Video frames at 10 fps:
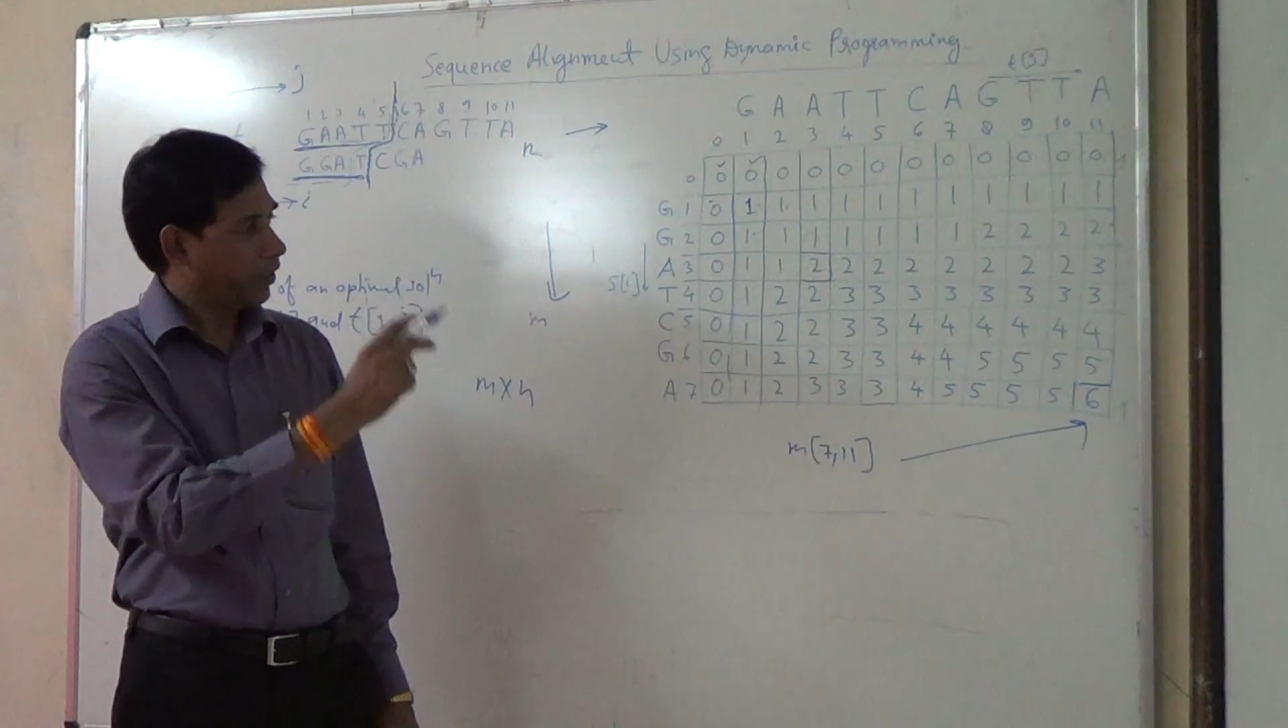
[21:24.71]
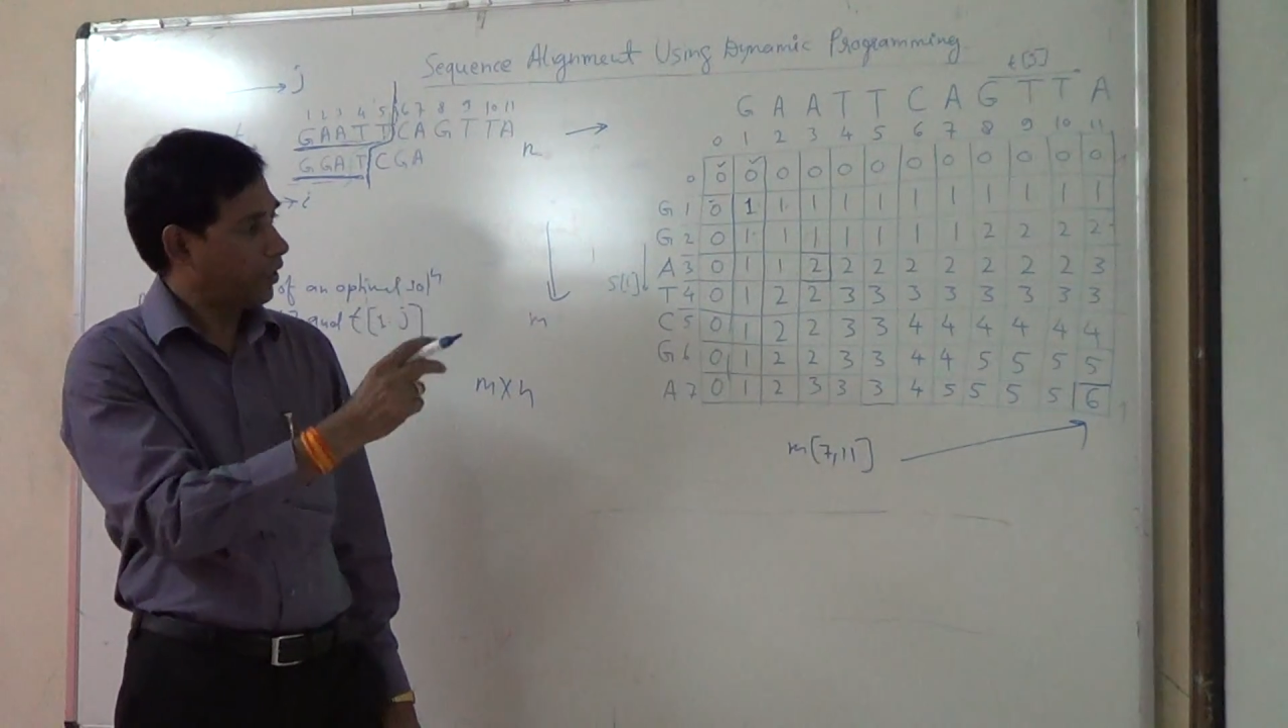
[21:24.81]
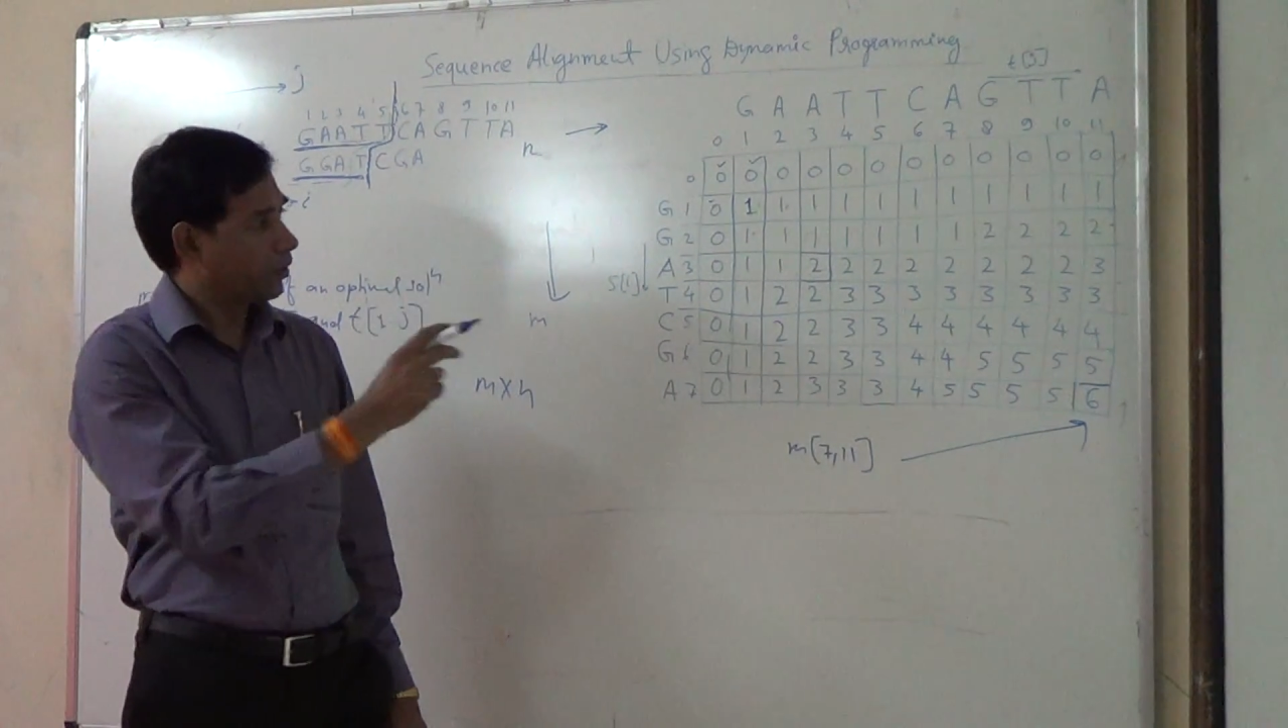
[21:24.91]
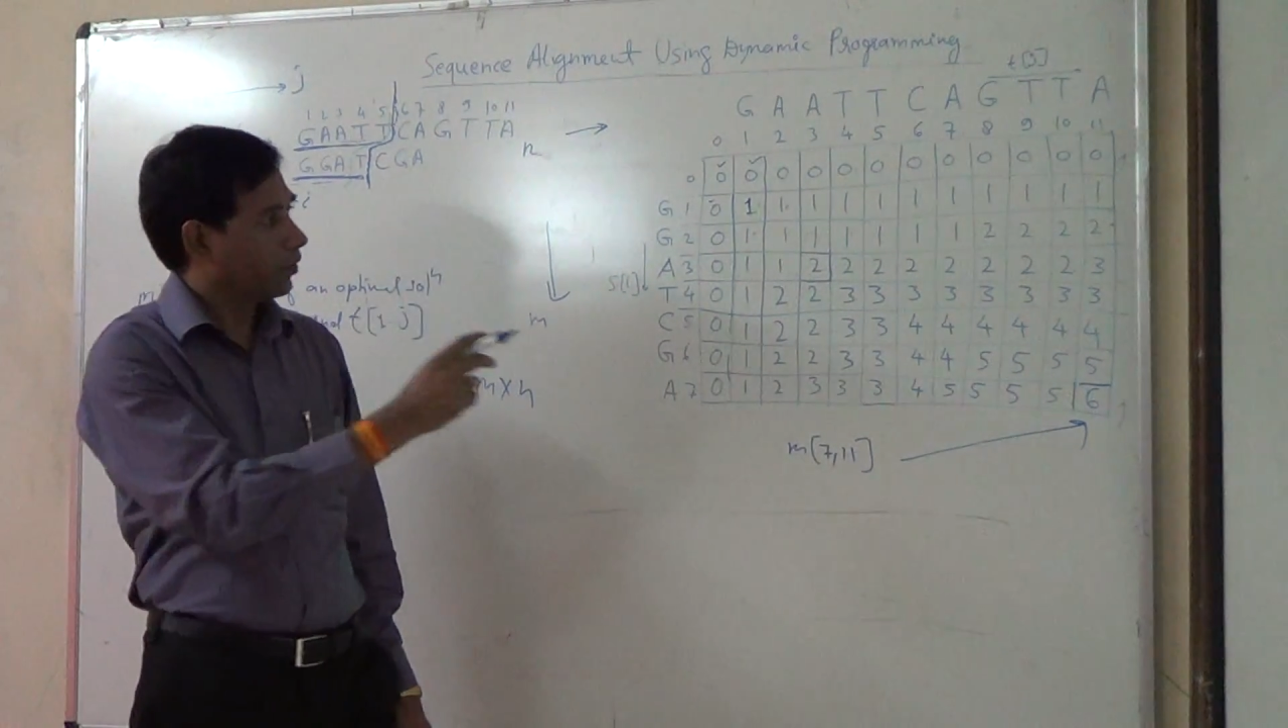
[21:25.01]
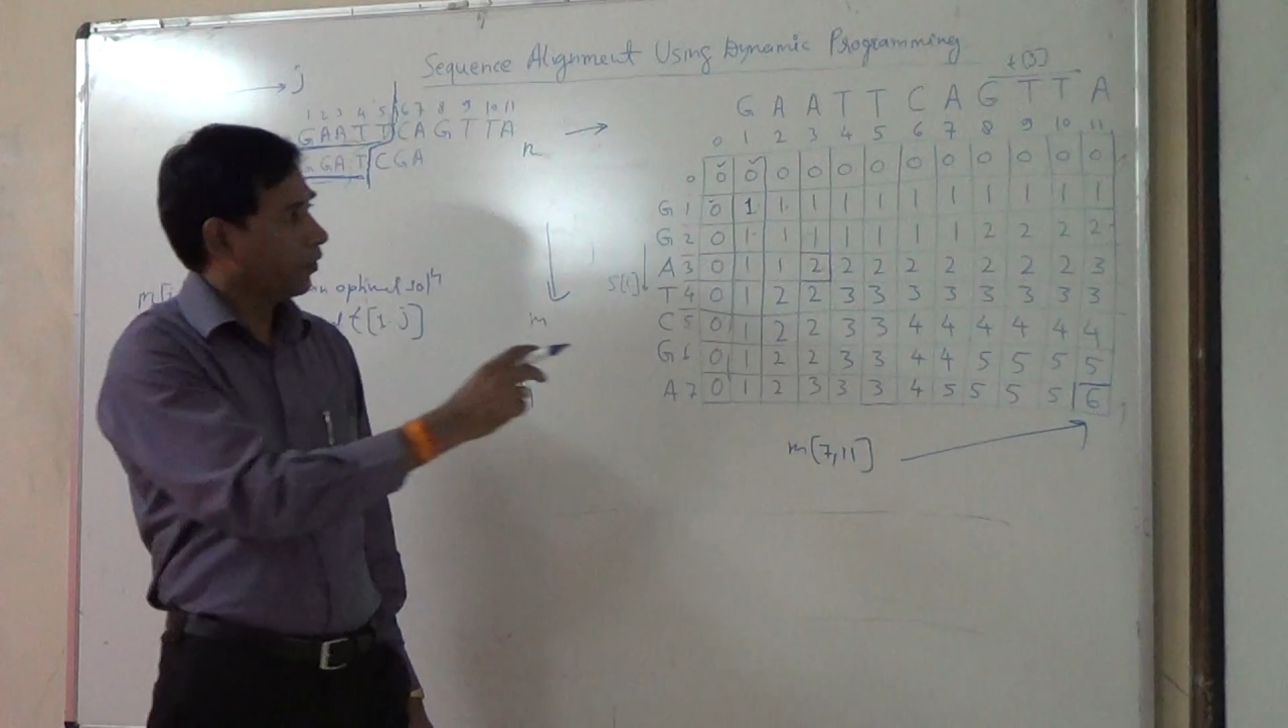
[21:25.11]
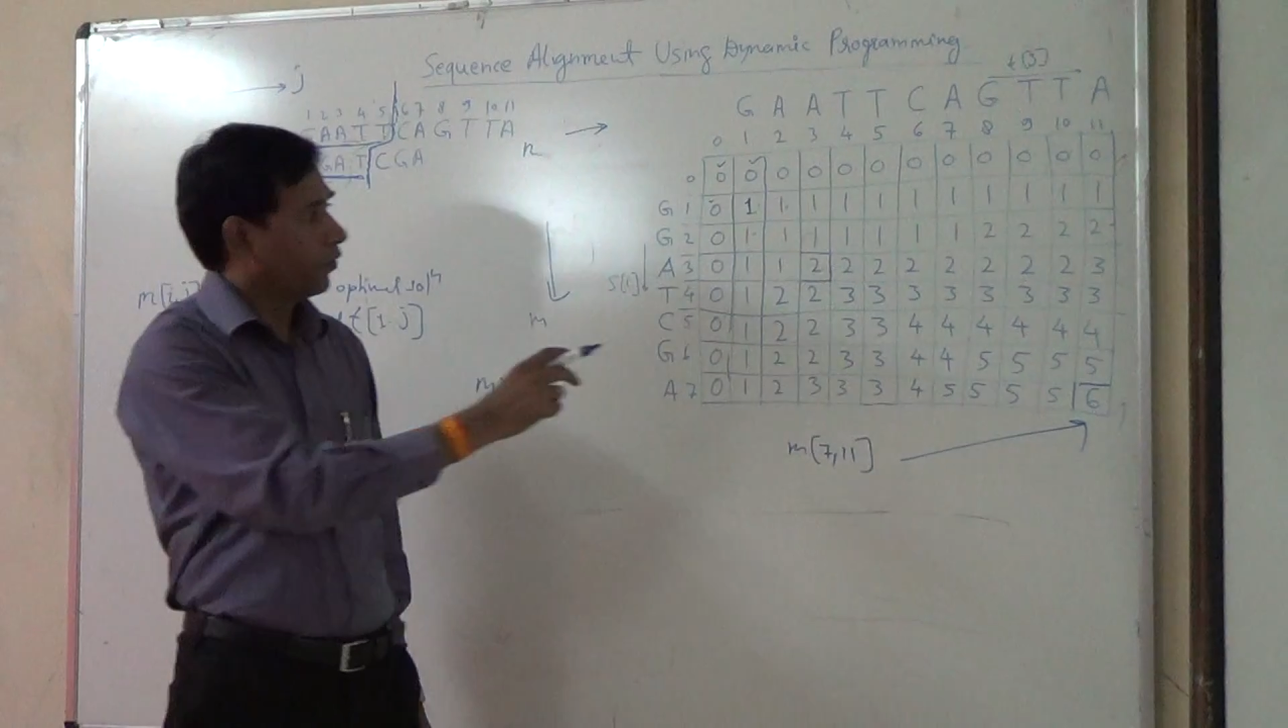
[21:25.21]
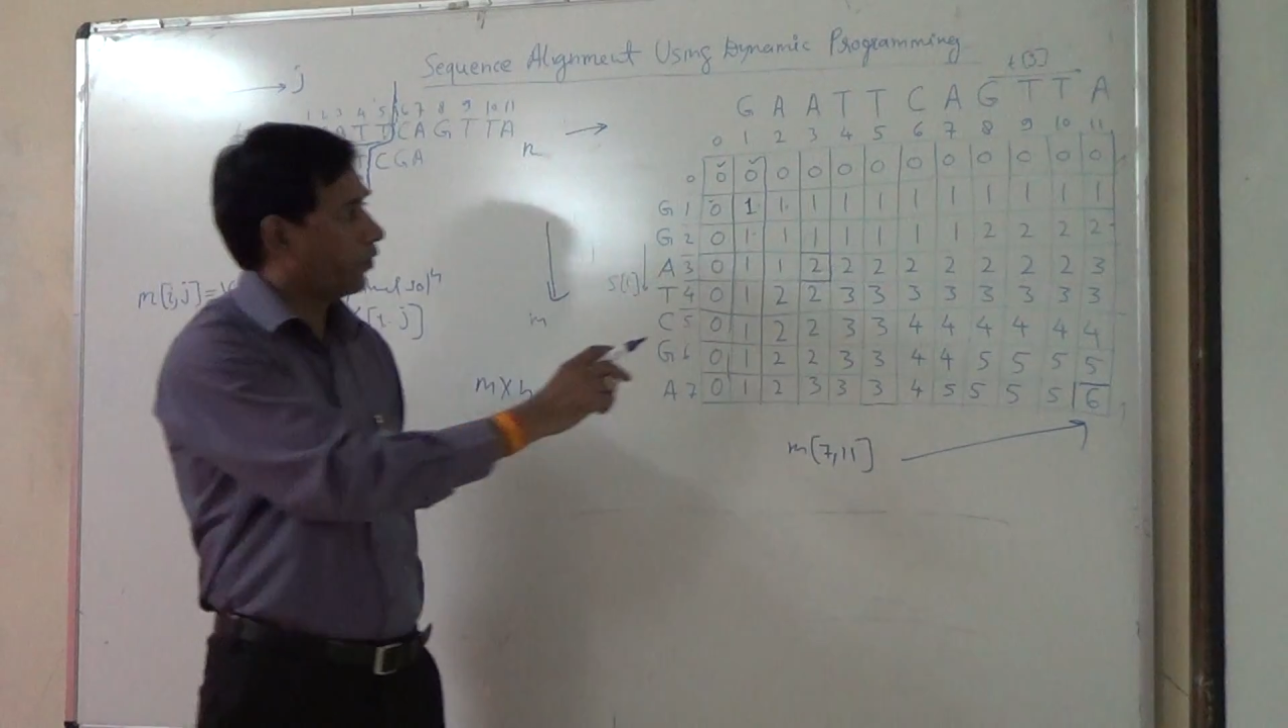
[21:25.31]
need